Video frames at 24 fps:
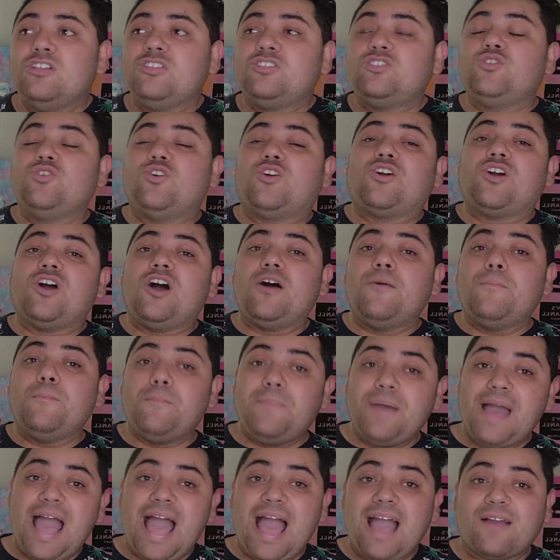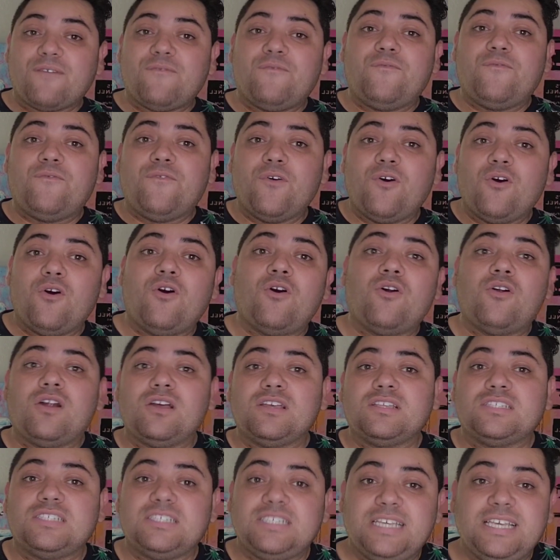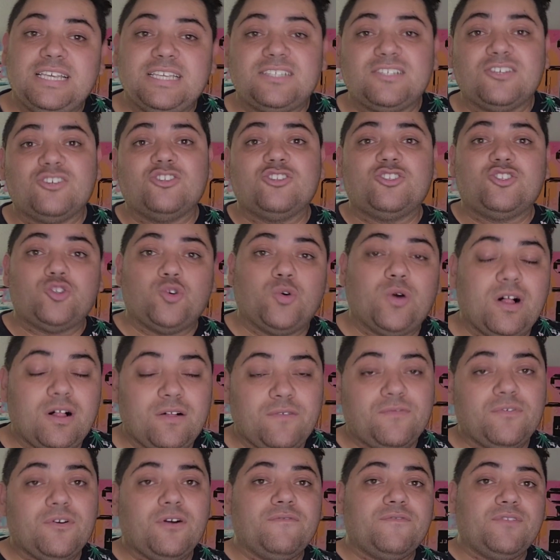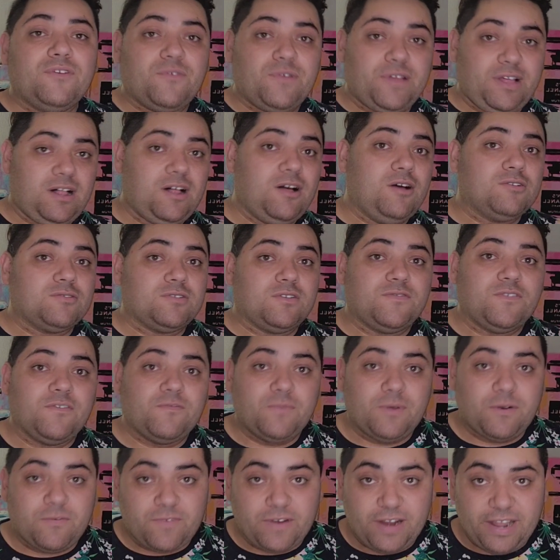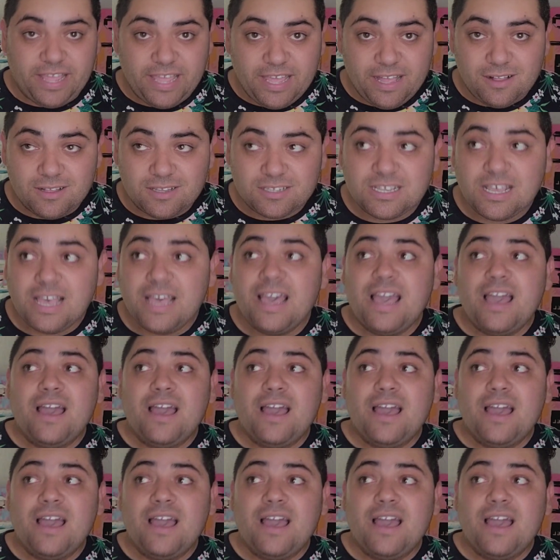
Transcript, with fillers: to come back for season 12 of The Real Housewives of Beverly Hills.